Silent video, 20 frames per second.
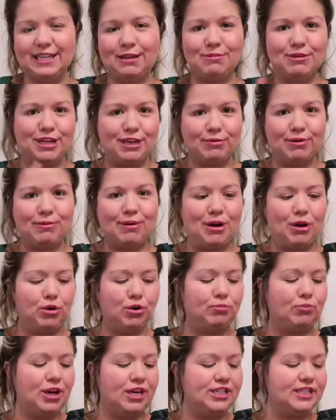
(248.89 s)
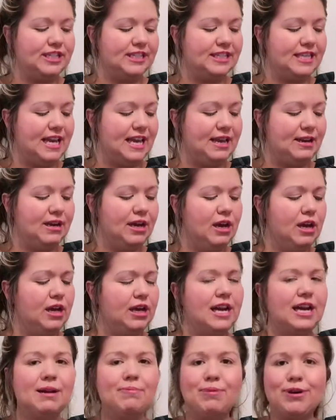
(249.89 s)
I'm gonna take one of my old brushes and
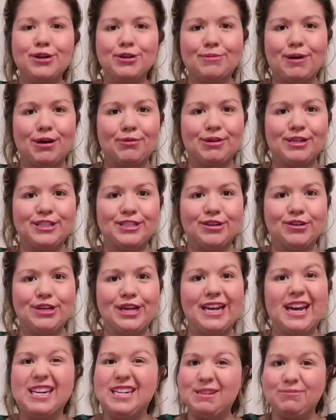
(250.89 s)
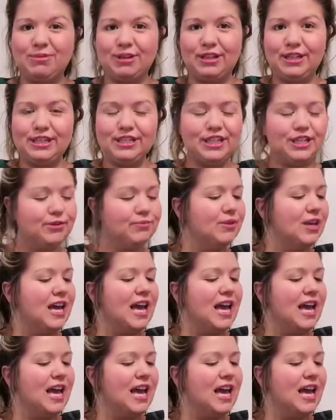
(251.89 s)
kind of put it on my wrist here like I typically do,